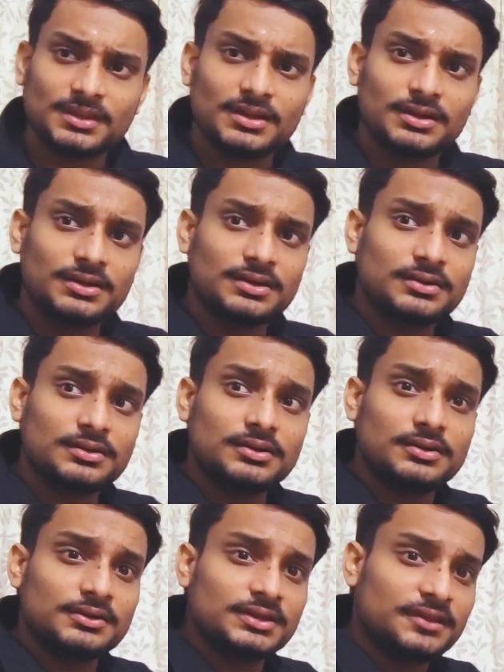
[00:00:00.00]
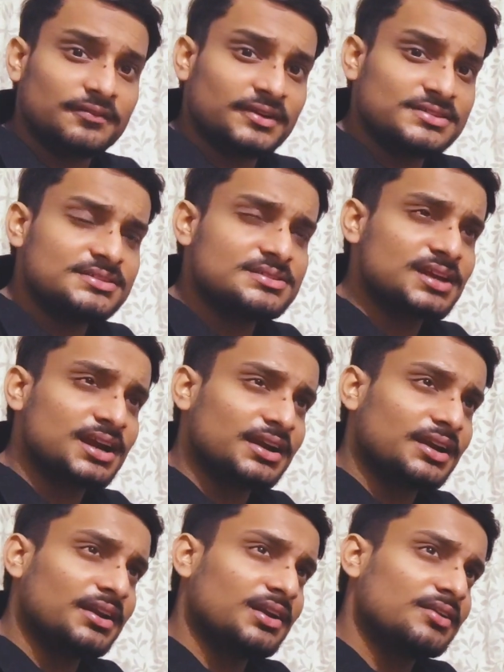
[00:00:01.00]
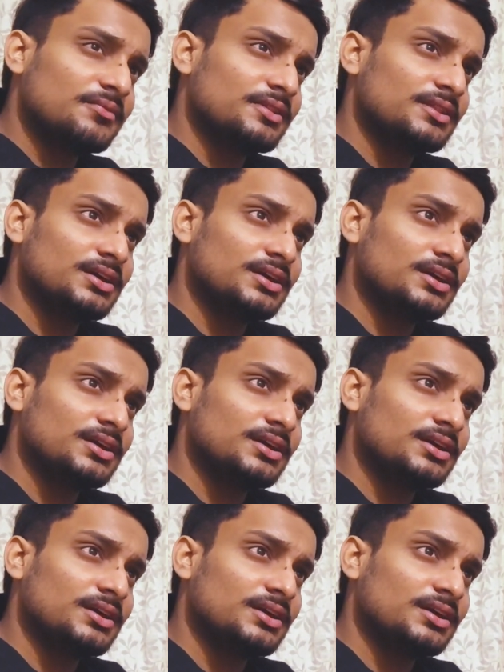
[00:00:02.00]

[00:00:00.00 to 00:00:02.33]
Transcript: uh, they first started it with